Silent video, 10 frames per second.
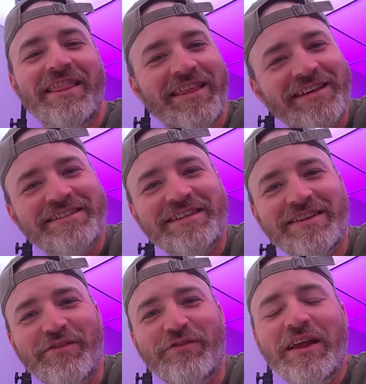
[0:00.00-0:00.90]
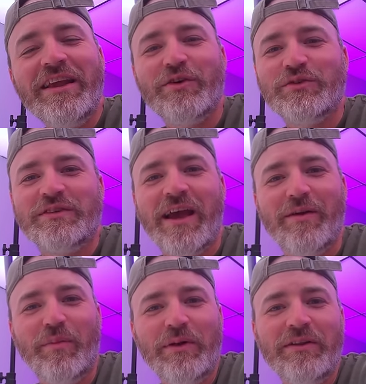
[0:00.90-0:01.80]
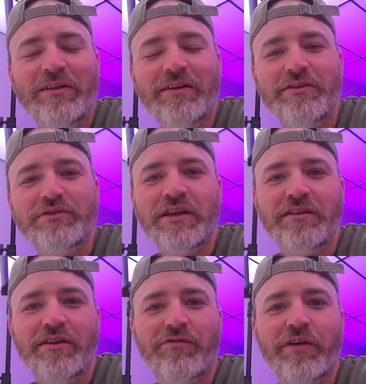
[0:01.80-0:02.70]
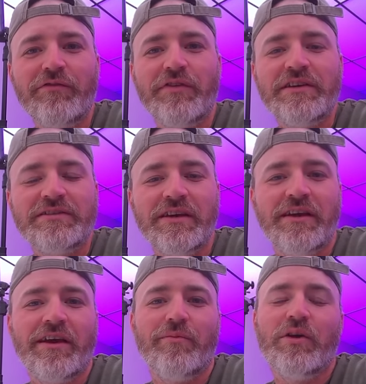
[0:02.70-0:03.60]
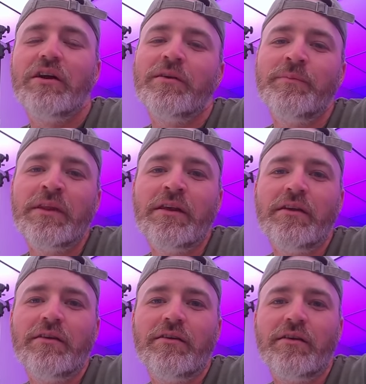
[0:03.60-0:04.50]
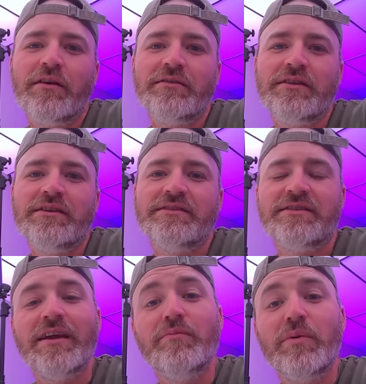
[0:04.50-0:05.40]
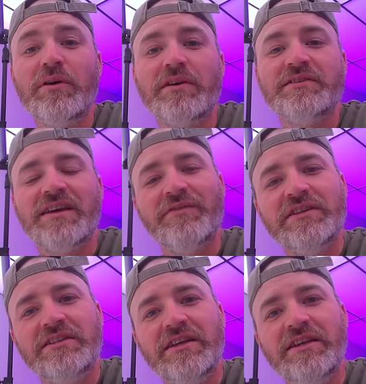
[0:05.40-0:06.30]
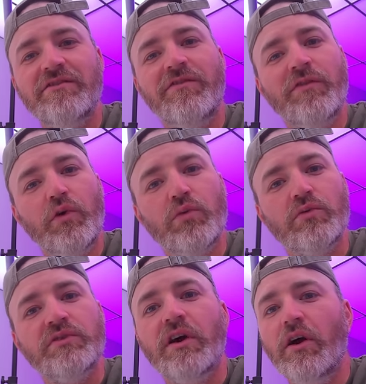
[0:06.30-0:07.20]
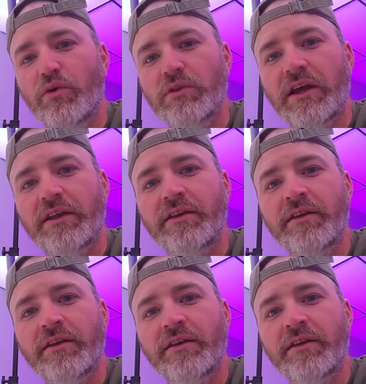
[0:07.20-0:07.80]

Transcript: This is a video sample using the front-facing camera on the ZenBook 17 Fold OLED.